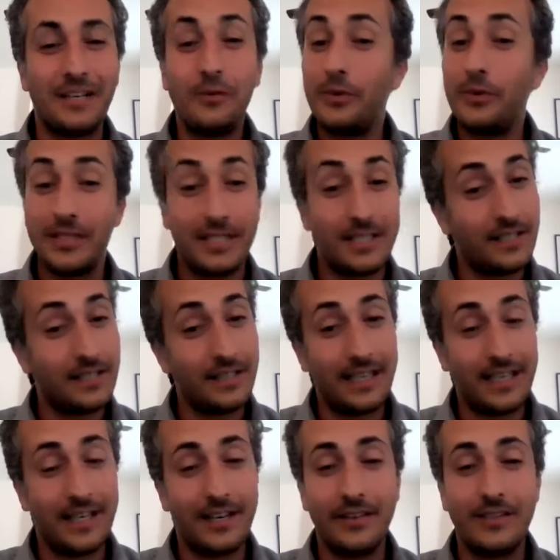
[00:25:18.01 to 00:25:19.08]
we're still
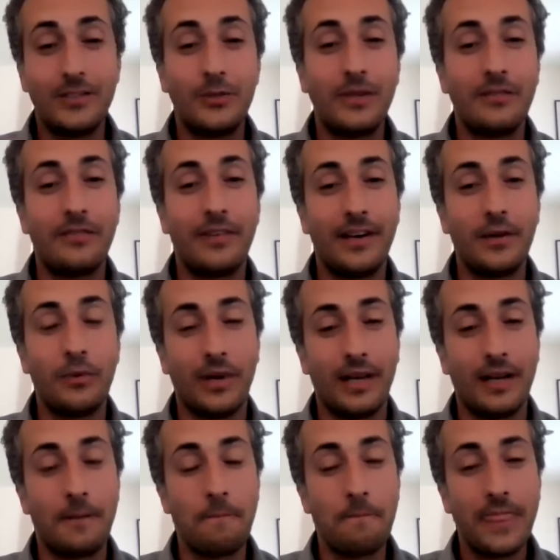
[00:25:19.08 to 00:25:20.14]
here and doing very
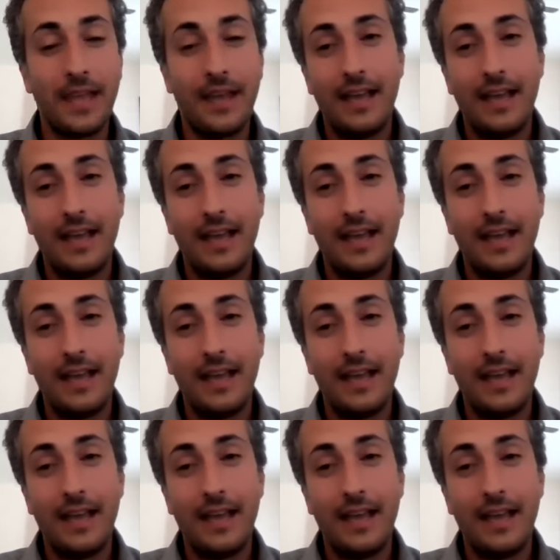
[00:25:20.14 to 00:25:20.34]
well.